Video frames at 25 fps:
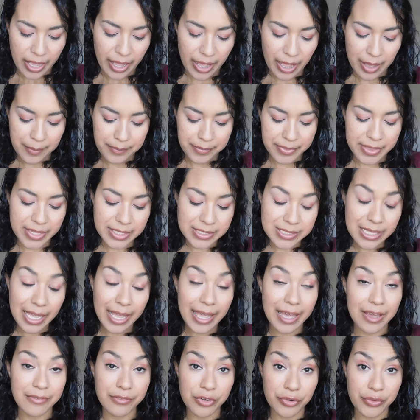um, this I
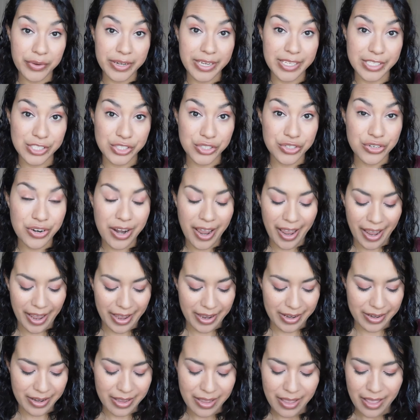have already
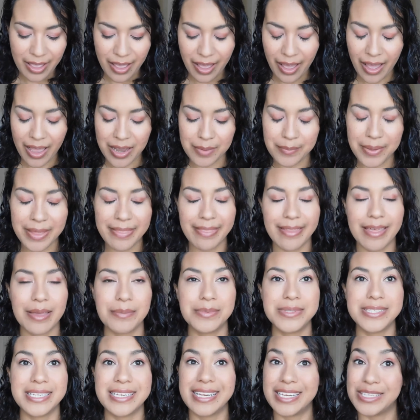tried on my
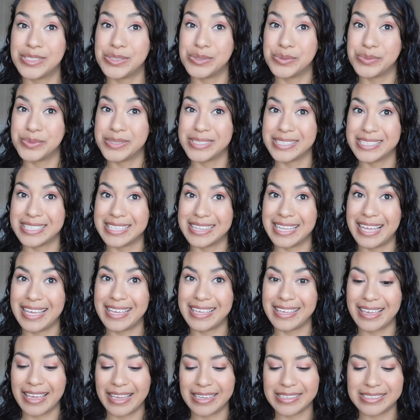lips and I do really
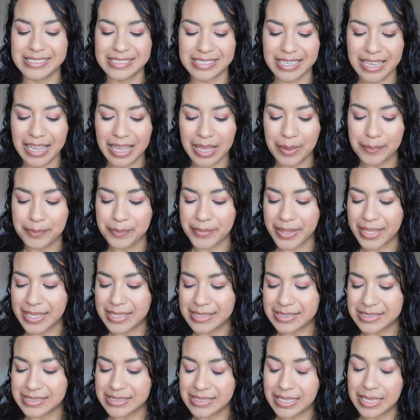like it um,
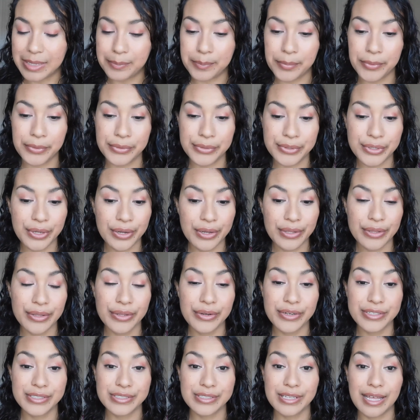it's a bold
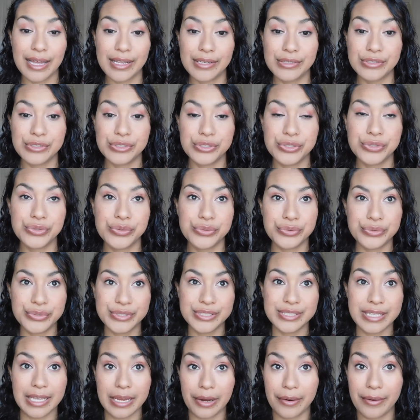color it's not too
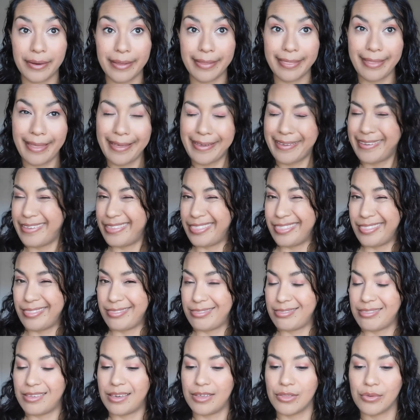scary like
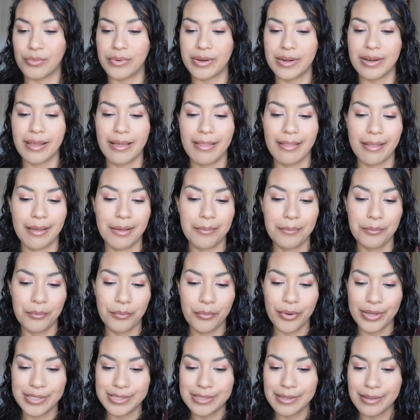the other one um,
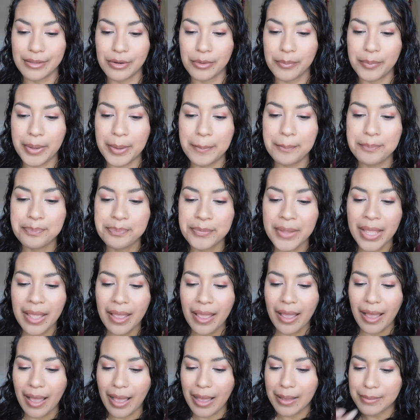was a little bit
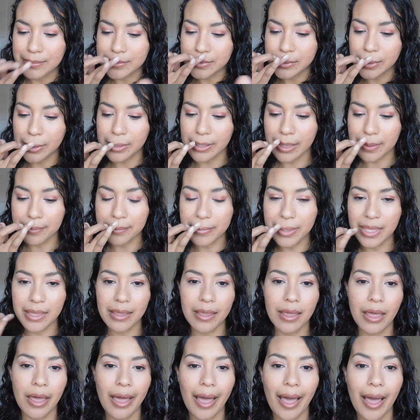um, so let
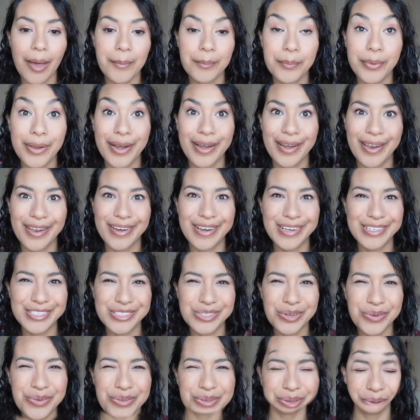me uh, put it on and
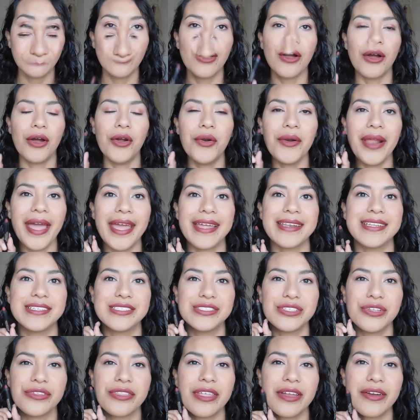show you alright
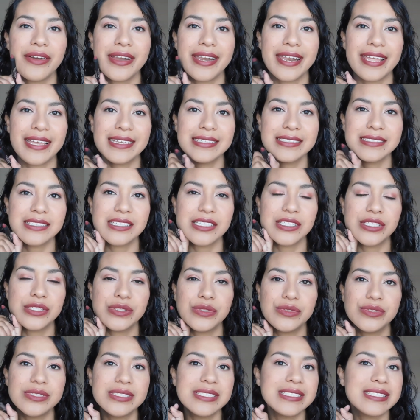so there it is the
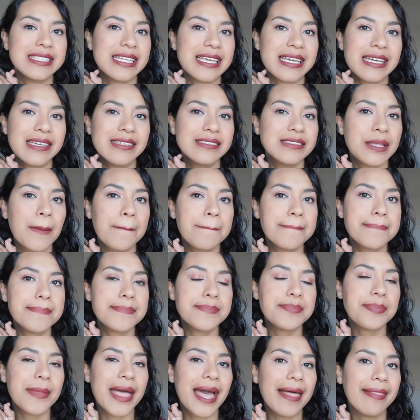Nudestix
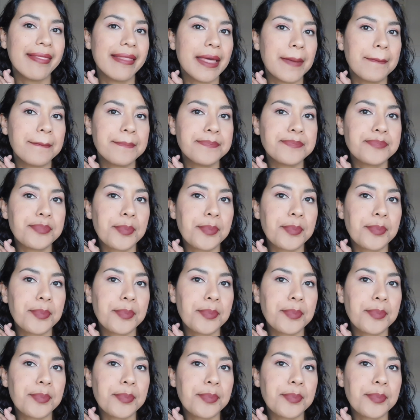matte lip